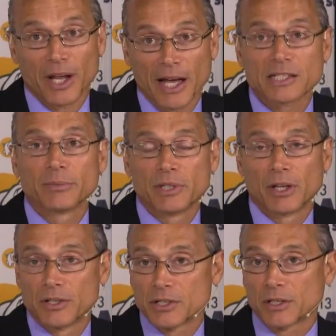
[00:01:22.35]
It has to be
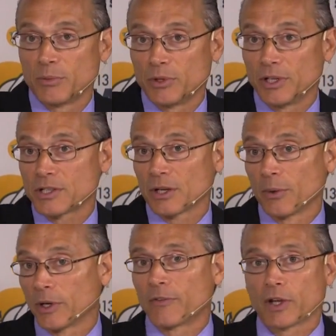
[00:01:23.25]
done as a community. So I
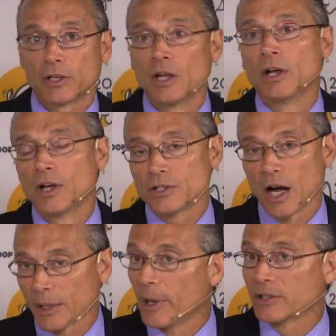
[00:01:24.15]
wonder if you could
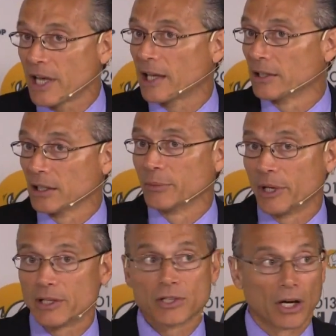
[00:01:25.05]
talk about that a little
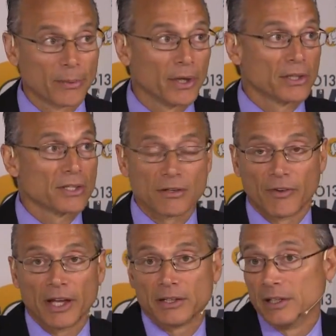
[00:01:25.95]
bit and talk about this
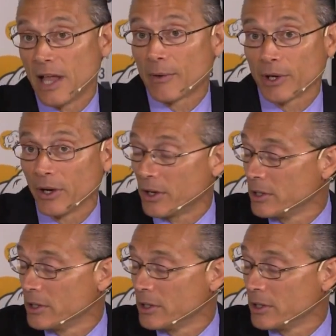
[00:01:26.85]
event in that regard.